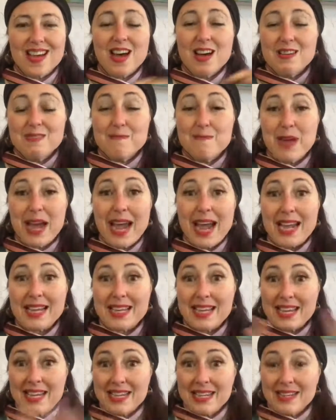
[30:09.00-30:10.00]

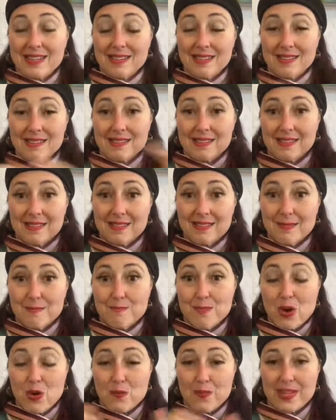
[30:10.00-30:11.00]
unpacking
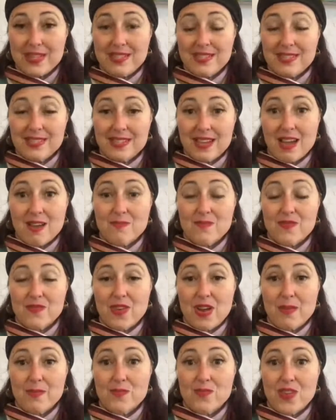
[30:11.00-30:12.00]
moments come
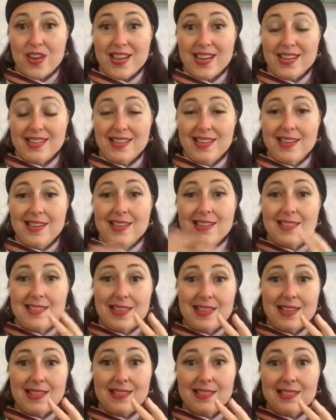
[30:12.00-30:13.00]
from, right?
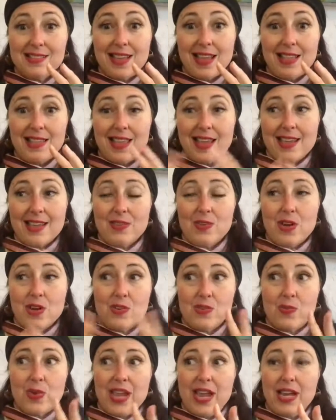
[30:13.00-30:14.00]
Things that, like,
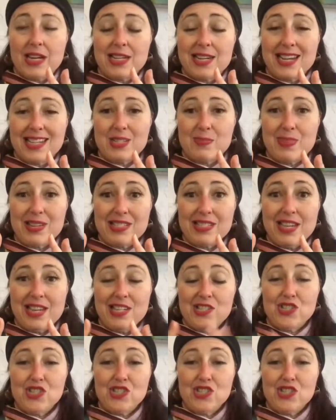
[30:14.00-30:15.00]
oh, we had an
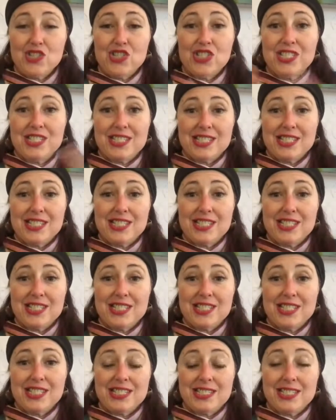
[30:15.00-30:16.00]
expectation, it didn't get
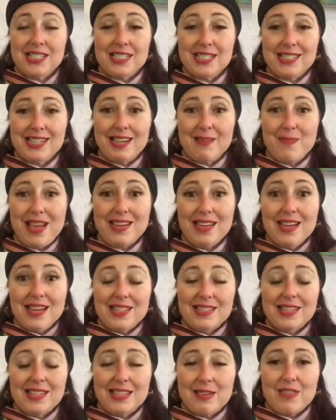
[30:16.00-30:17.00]
met. And suddenly
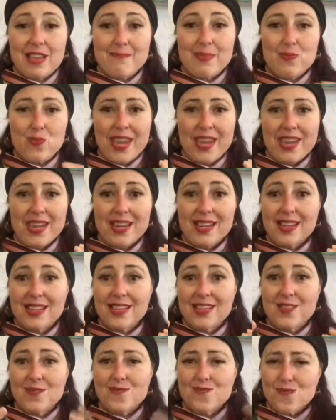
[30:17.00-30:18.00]
we're like, but wait,
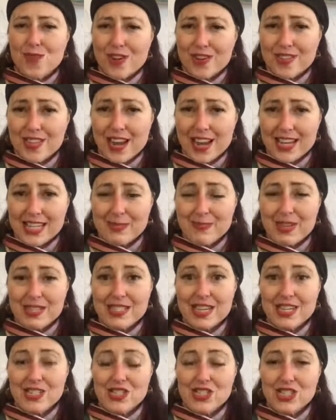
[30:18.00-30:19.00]
where did that
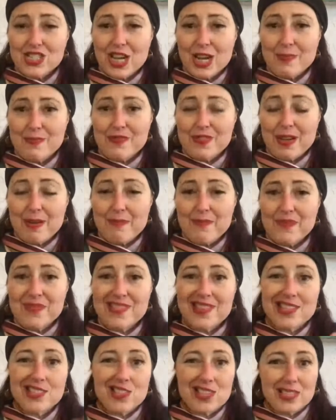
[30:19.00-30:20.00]
expectation come from?
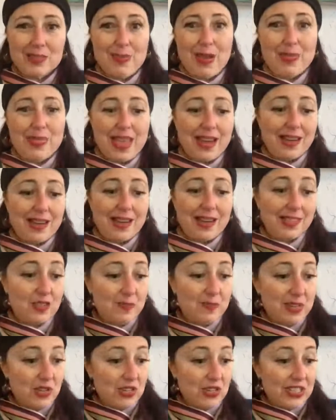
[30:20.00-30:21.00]
I talked about that a little
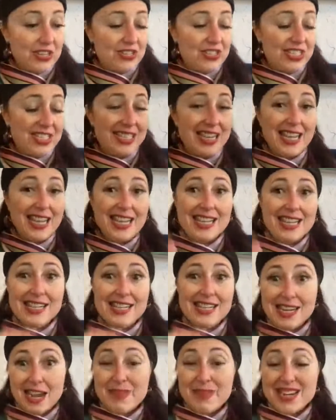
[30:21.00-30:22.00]
bit earlier today in a
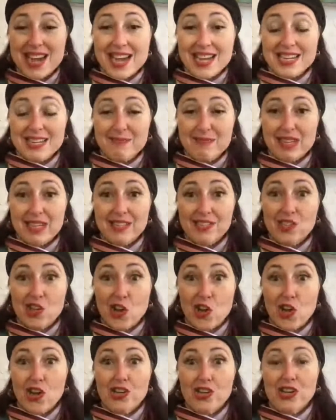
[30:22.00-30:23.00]
non monogamy
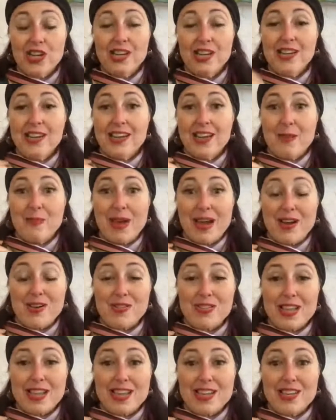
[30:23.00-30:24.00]
talk
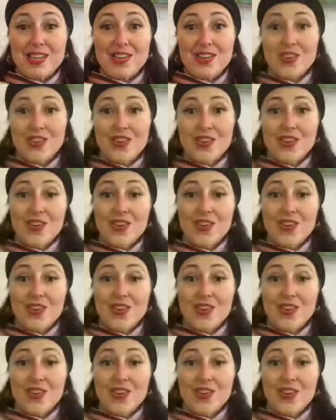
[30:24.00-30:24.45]
about, like,